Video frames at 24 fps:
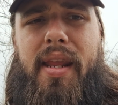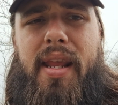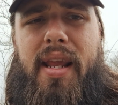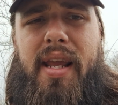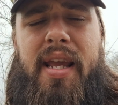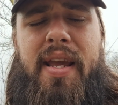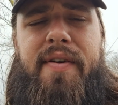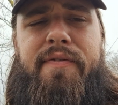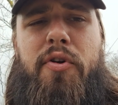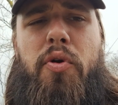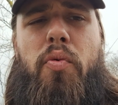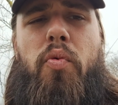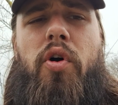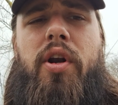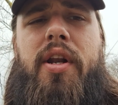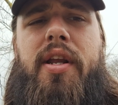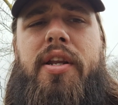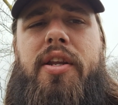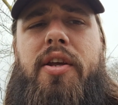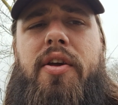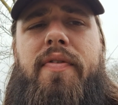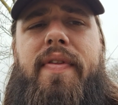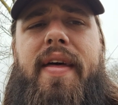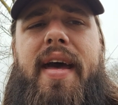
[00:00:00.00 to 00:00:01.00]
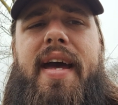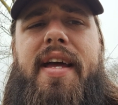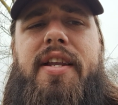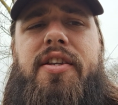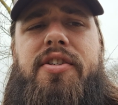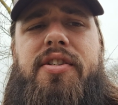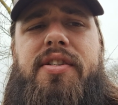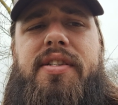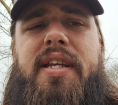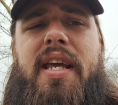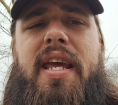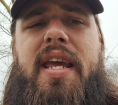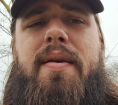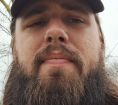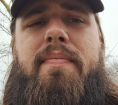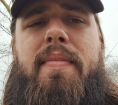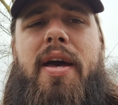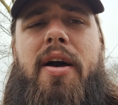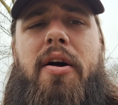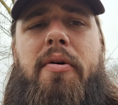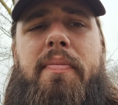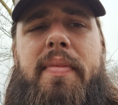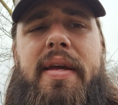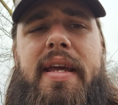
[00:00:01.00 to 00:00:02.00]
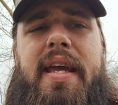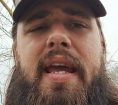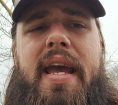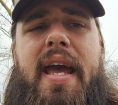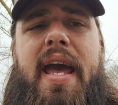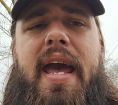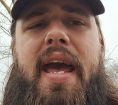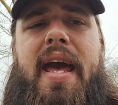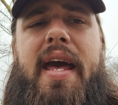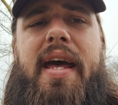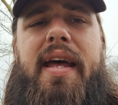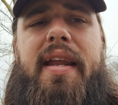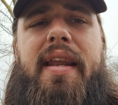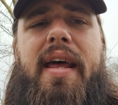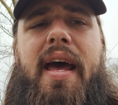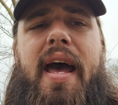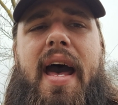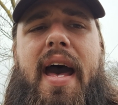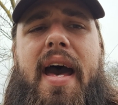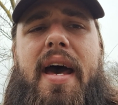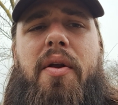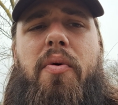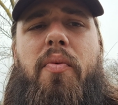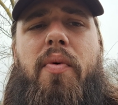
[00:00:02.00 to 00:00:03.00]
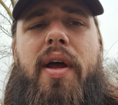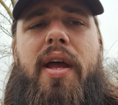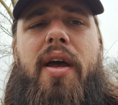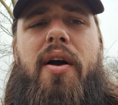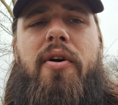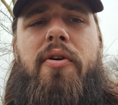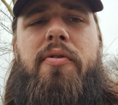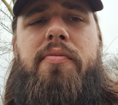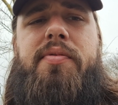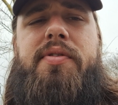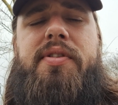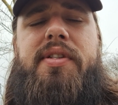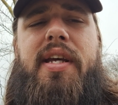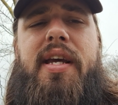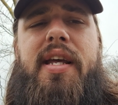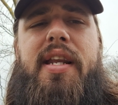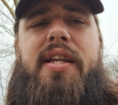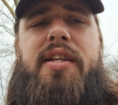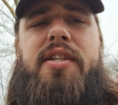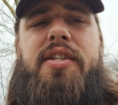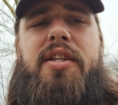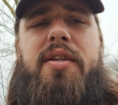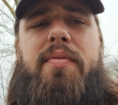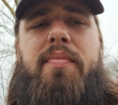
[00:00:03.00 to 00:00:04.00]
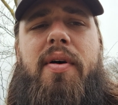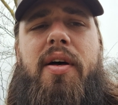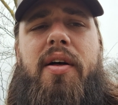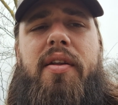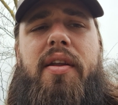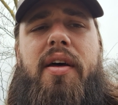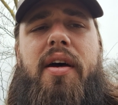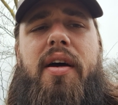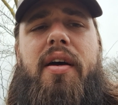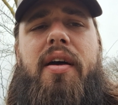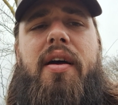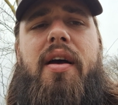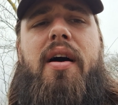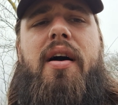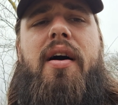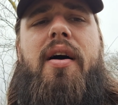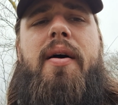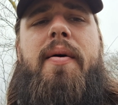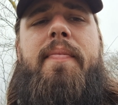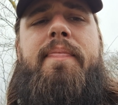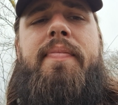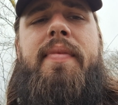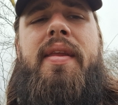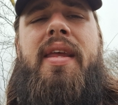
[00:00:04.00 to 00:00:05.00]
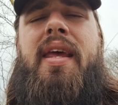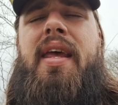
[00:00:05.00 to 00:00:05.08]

If you want to do that, just email me at hideawayhomestead@gmail.com,